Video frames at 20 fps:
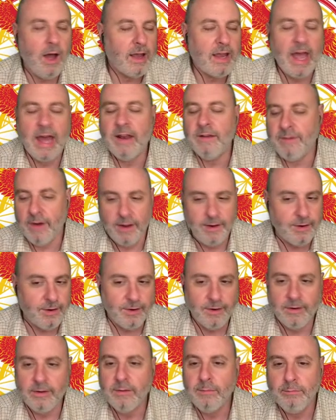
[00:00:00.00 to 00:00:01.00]
kind of
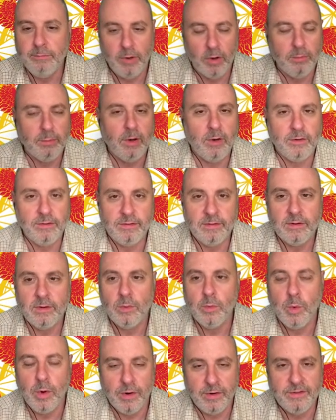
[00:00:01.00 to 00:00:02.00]
under Bilbo's
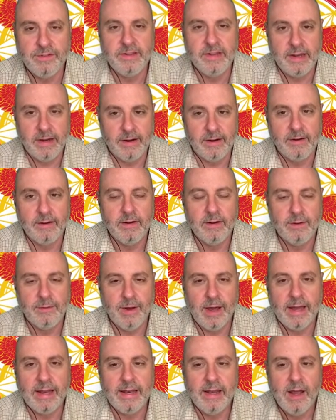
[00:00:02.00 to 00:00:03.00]
words here
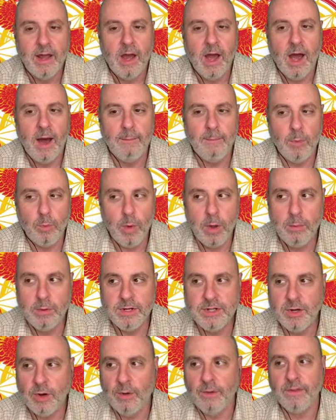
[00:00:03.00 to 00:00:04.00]
right? Um, we were
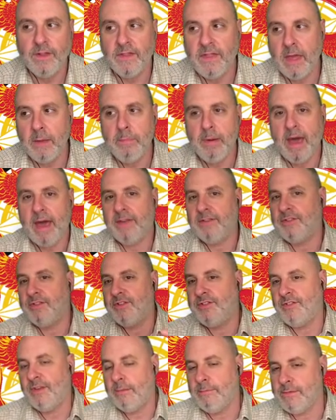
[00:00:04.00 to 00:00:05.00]
told that they passed
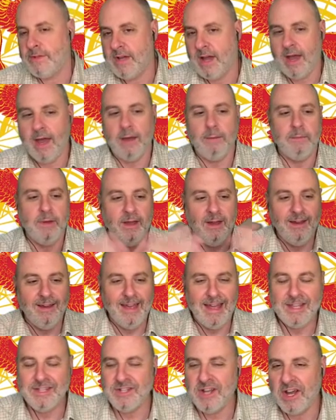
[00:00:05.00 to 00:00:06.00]
some time.
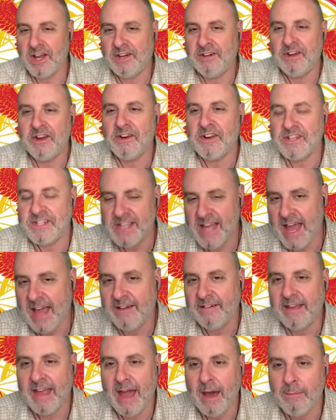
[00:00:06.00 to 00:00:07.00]
It's not clear
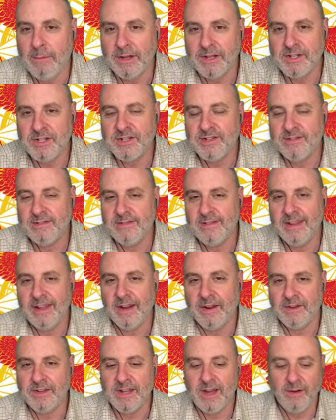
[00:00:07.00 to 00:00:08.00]
exactly how much, you
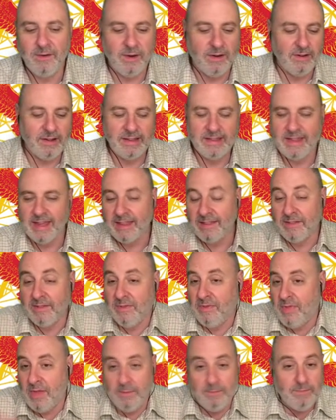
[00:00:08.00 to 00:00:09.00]
know, t- uh, like they,
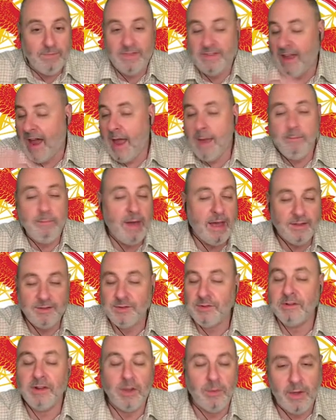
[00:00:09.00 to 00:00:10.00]
the time passed
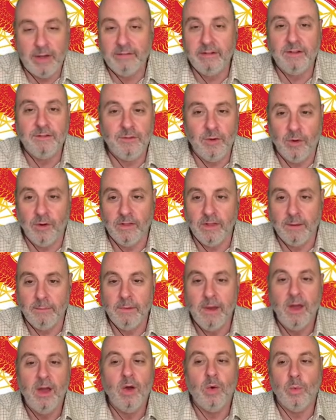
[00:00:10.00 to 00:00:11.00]
really quickly for them
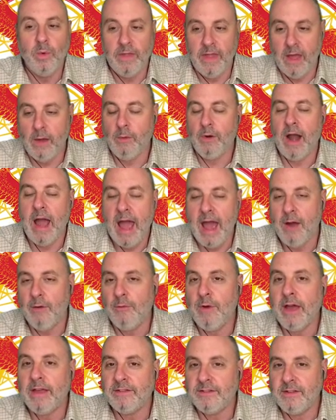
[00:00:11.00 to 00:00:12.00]
when they were at
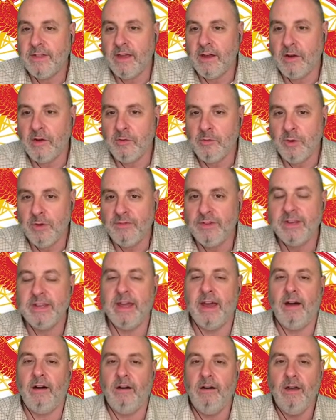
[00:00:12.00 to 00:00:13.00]
rest there in
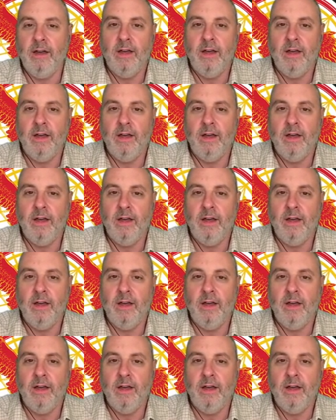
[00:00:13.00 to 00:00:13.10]
Rivendell,